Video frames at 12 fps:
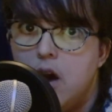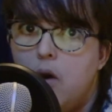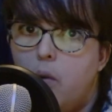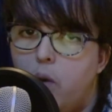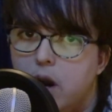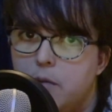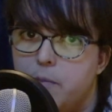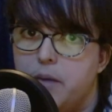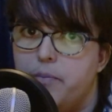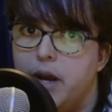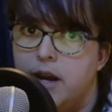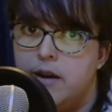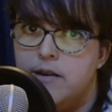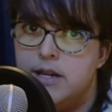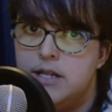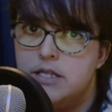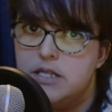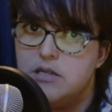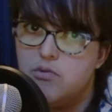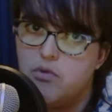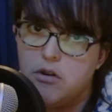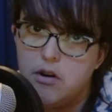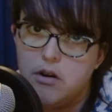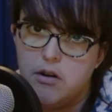where my parents
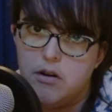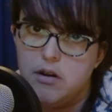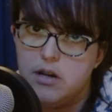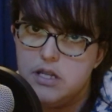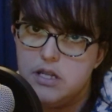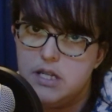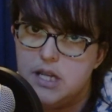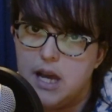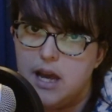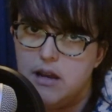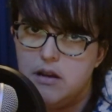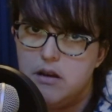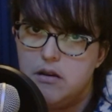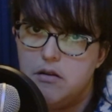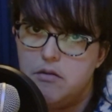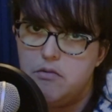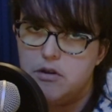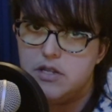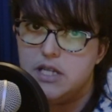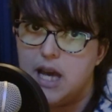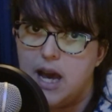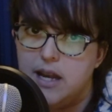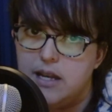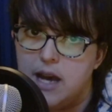were
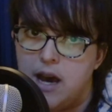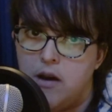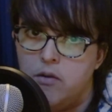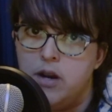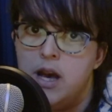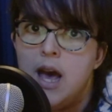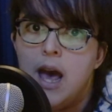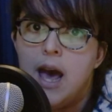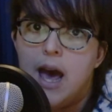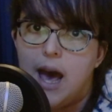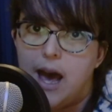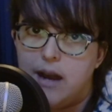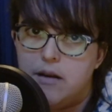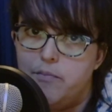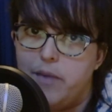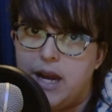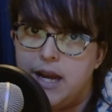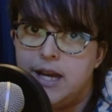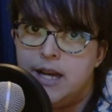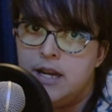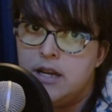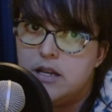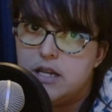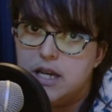sat down at a
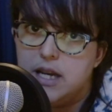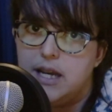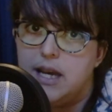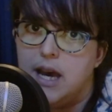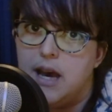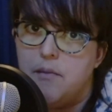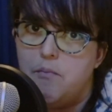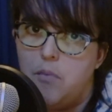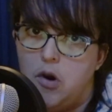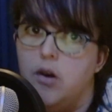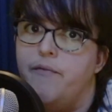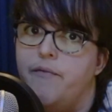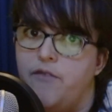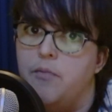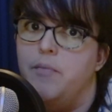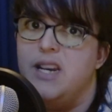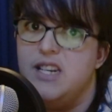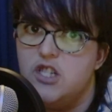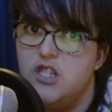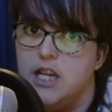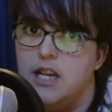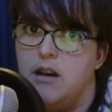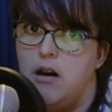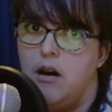meeting to get more
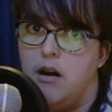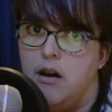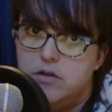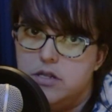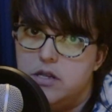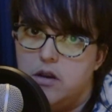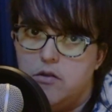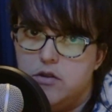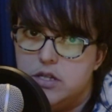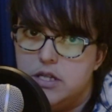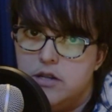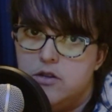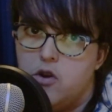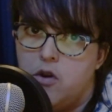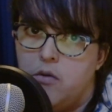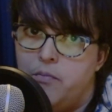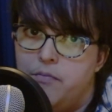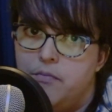information on Sotos syndrome.